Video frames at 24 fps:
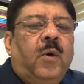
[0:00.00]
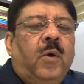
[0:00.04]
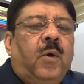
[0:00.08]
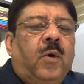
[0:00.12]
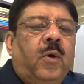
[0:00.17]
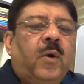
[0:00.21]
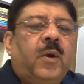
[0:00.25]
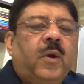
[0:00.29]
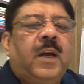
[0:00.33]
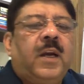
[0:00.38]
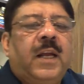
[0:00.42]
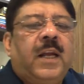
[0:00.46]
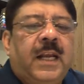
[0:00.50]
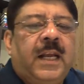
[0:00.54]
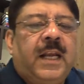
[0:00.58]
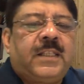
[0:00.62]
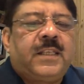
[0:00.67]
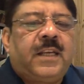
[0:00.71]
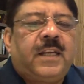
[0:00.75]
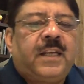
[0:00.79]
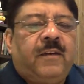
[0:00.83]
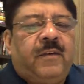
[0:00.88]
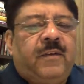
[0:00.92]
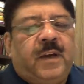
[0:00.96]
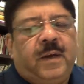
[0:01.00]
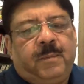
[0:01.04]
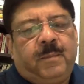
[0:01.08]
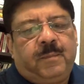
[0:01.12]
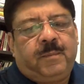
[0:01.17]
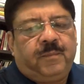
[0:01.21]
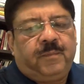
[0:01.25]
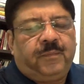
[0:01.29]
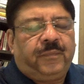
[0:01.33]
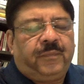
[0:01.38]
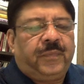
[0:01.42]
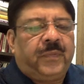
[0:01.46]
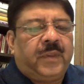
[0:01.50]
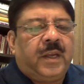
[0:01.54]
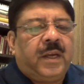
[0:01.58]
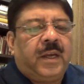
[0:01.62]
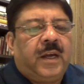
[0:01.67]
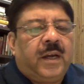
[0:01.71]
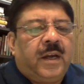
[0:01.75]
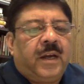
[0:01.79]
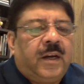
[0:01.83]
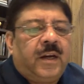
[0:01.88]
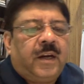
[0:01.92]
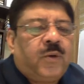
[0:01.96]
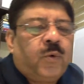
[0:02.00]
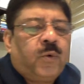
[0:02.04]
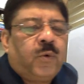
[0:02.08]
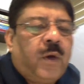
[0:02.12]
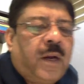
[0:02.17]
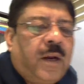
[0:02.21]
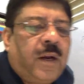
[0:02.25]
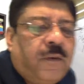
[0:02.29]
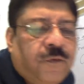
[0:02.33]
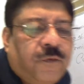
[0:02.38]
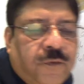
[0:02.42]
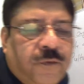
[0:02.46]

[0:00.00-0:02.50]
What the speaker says: okay, let's have a tour of